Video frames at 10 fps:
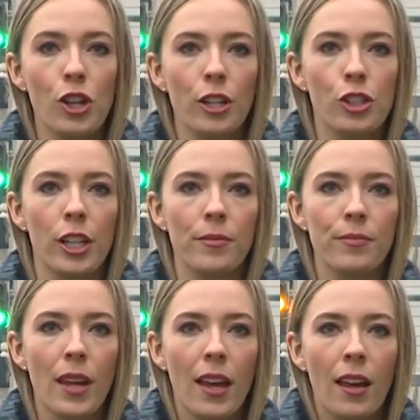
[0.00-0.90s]
Junction.
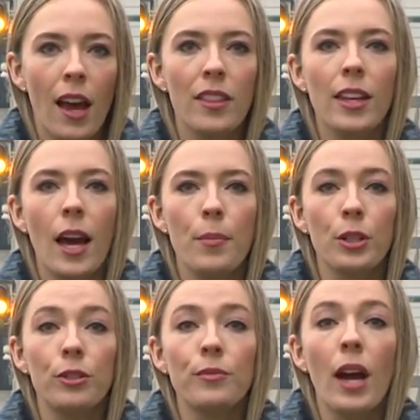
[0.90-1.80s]
At the
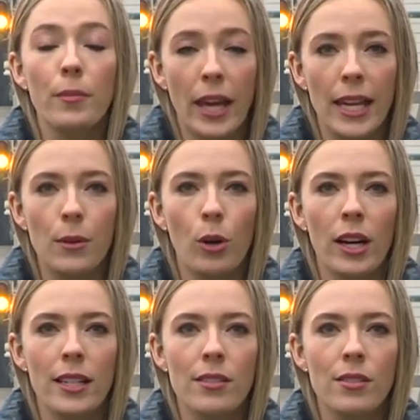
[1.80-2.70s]
Capitol, I'm Kati
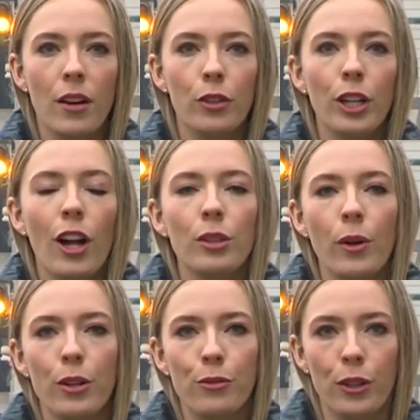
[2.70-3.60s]
Weis, covering
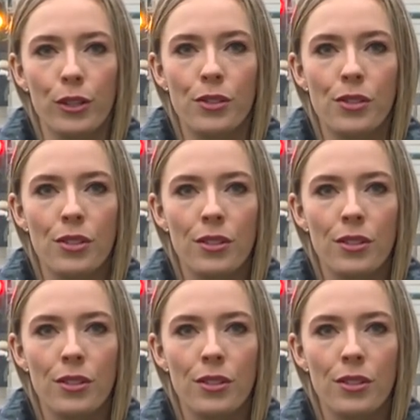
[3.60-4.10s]
Colorado First.